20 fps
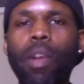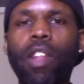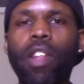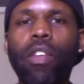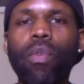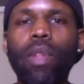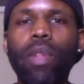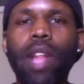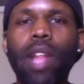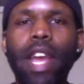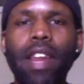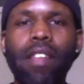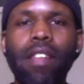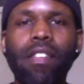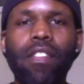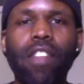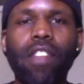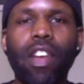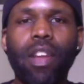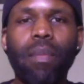two, ladies
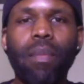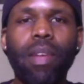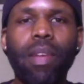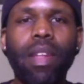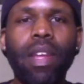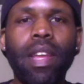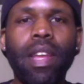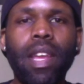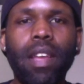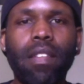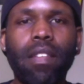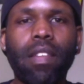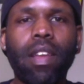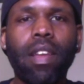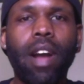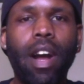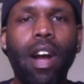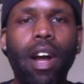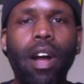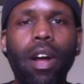and gentlemen, is
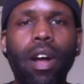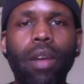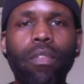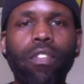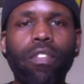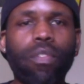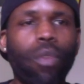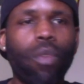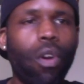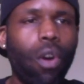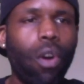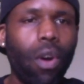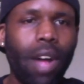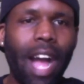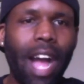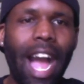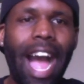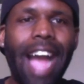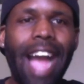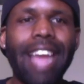Kong
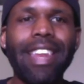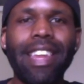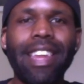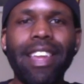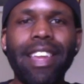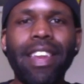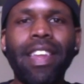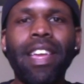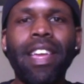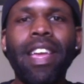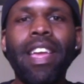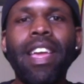Skull Island.